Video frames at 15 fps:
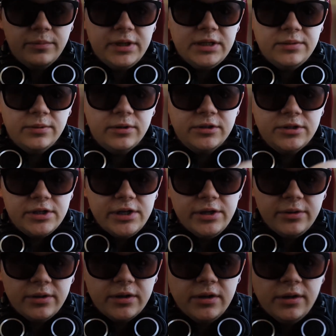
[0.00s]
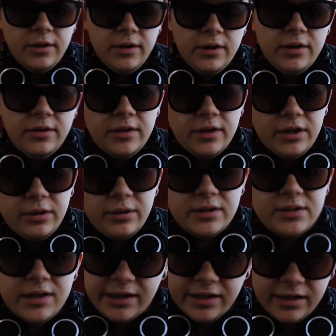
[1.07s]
from Peterborough to Newark, and Newark to